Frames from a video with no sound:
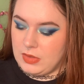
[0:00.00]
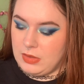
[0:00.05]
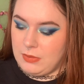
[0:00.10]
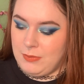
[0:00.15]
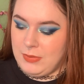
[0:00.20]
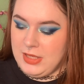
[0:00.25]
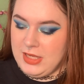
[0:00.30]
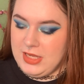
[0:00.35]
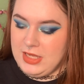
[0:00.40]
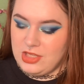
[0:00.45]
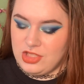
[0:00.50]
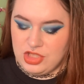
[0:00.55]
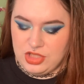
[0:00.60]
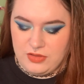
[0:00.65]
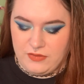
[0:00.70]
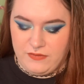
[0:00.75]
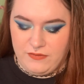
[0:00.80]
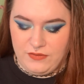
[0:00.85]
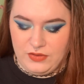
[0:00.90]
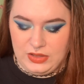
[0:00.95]
Peach
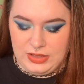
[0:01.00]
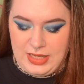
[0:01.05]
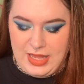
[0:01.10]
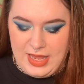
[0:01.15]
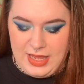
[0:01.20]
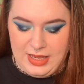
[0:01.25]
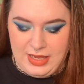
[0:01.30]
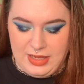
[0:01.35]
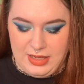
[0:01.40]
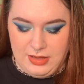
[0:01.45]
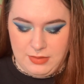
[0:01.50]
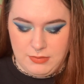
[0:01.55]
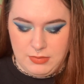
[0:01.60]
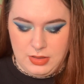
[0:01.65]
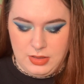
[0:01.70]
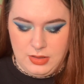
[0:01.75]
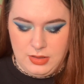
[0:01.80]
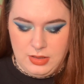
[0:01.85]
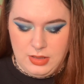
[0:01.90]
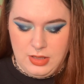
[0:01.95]

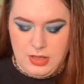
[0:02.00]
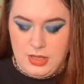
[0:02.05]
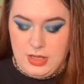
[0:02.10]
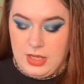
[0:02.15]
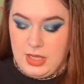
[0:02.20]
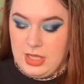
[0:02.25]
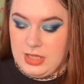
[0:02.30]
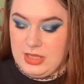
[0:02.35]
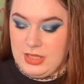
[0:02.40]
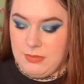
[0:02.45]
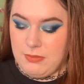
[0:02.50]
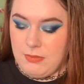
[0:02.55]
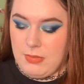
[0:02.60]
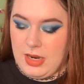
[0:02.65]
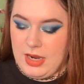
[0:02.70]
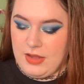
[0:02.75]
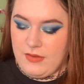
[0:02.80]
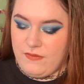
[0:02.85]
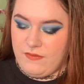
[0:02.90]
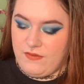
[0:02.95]
Flame, and then
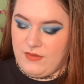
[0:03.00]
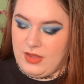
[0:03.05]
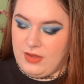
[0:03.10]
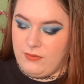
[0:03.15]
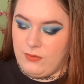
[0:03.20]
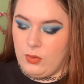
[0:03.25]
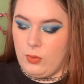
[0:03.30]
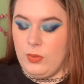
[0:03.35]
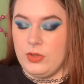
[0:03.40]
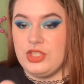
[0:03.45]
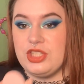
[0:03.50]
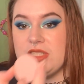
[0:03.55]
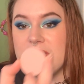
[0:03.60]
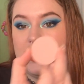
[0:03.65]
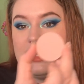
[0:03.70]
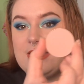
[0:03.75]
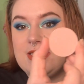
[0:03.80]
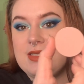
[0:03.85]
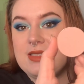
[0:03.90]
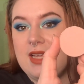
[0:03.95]
my favorite, which is
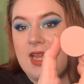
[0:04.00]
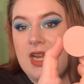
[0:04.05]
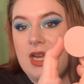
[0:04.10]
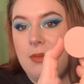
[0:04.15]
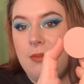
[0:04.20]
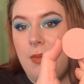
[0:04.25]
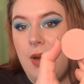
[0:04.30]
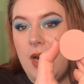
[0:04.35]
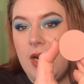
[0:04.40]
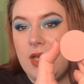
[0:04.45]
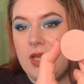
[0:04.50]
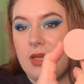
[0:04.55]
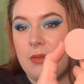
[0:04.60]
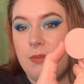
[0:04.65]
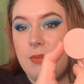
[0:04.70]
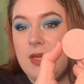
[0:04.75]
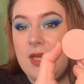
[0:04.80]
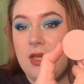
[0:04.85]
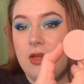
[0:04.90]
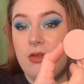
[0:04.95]
that Santa Monica
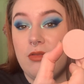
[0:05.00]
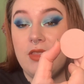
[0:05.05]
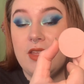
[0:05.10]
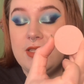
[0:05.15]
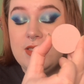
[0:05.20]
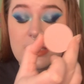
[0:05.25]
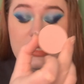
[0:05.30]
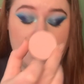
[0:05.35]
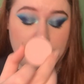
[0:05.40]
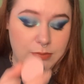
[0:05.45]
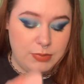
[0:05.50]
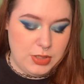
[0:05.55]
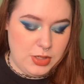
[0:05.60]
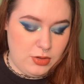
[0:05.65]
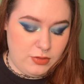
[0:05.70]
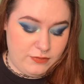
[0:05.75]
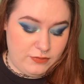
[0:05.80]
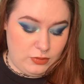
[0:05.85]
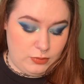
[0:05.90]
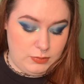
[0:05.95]
Pier. This is a
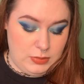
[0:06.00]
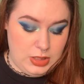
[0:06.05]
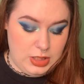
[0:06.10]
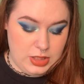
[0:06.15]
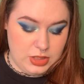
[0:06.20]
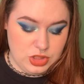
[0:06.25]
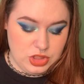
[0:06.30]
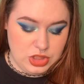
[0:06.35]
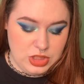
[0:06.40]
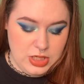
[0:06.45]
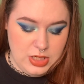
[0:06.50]
beautiful blush.